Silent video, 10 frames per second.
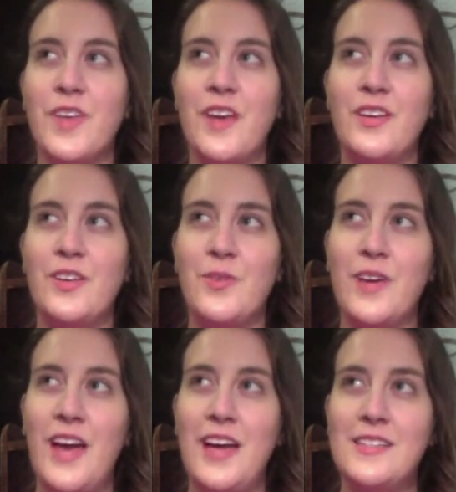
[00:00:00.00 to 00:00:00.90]
you
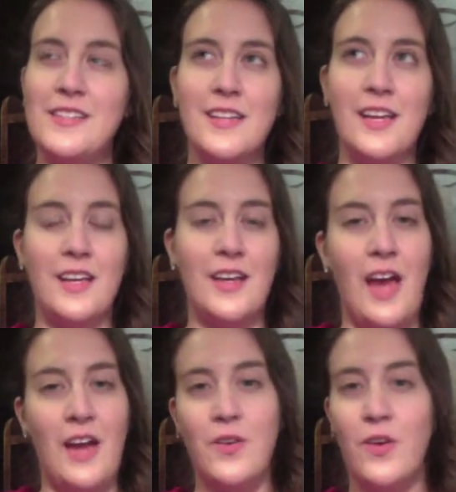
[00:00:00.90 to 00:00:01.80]
get, like, I
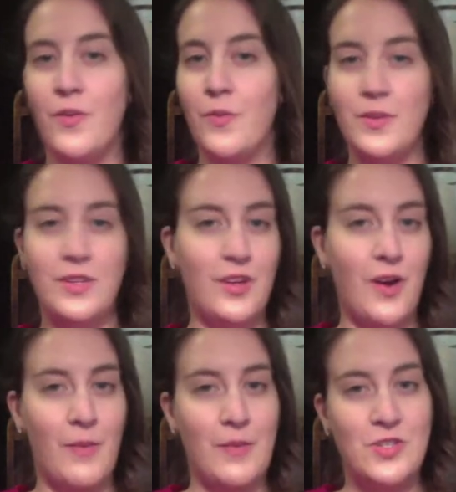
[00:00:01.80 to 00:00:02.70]
don't know, you know, how
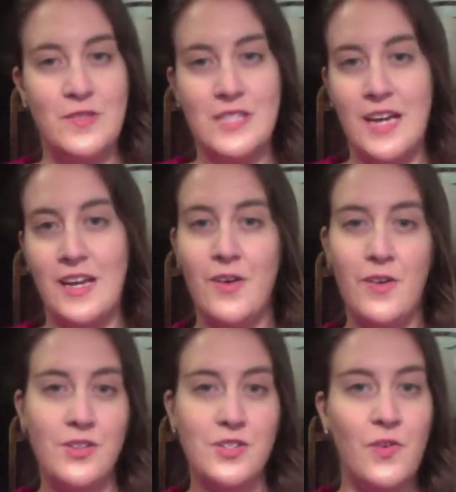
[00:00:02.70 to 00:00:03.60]
much you dine out or
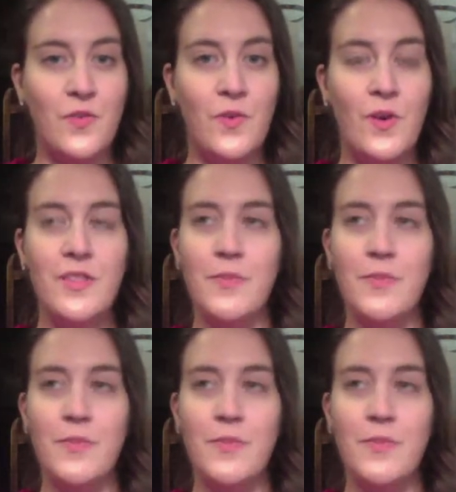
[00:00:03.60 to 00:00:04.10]
so forth,